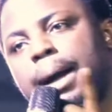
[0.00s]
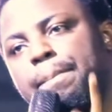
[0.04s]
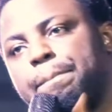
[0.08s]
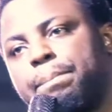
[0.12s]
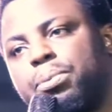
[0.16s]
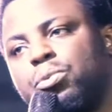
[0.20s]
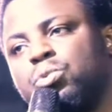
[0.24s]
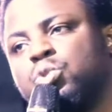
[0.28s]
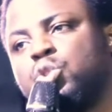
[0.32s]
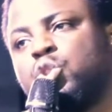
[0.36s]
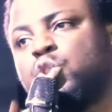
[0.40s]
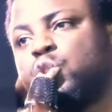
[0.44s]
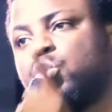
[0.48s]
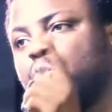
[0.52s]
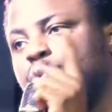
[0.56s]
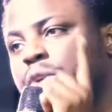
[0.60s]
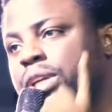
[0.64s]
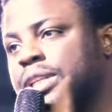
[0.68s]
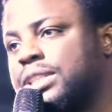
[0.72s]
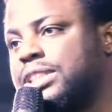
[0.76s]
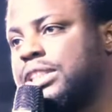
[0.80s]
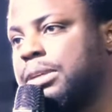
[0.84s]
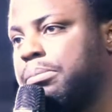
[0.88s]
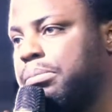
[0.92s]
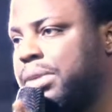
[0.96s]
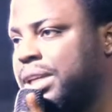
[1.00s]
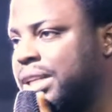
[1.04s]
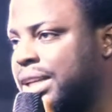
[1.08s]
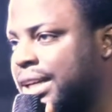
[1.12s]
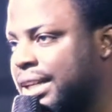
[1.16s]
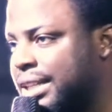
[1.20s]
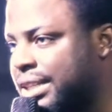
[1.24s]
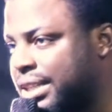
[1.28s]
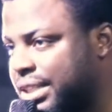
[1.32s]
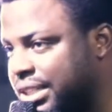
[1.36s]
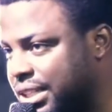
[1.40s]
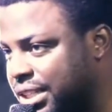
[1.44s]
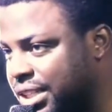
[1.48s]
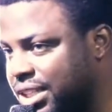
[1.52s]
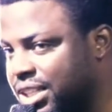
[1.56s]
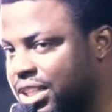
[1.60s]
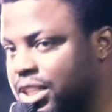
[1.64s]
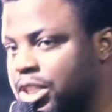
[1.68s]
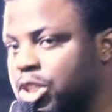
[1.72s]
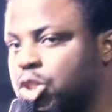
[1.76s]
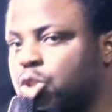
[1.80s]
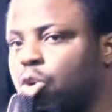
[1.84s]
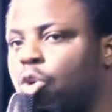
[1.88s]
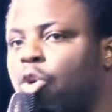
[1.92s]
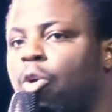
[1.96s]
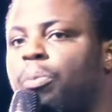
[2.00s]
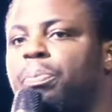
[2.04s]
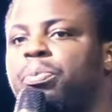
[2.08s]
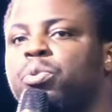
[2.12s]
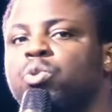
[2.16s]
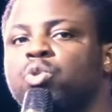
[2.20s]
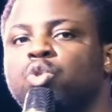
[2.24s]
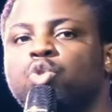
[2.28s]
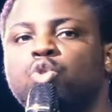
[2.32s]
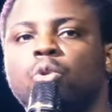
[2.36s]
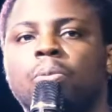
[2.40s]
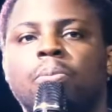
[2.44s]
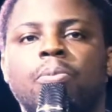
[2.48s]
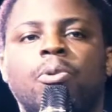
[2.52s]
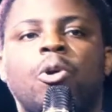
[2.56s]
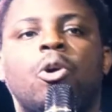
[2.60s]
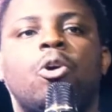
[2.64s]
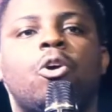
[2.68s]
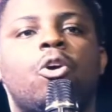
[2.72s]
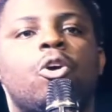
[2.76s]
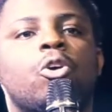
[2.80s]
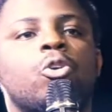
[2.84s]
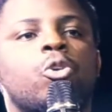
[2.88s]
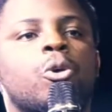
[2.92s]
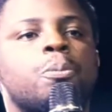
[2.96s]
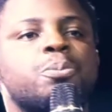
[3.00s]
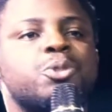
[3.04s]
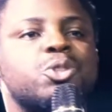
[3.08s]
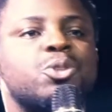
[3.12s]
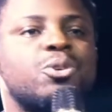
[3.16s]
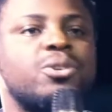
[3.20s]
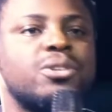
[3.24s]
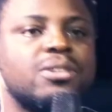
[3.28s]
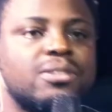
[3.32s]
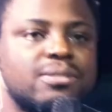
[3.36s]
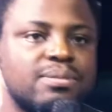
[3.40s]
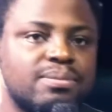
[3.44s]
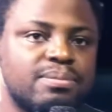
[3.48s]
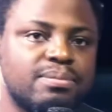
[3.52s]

happens to it immediately. It's open to more corruption.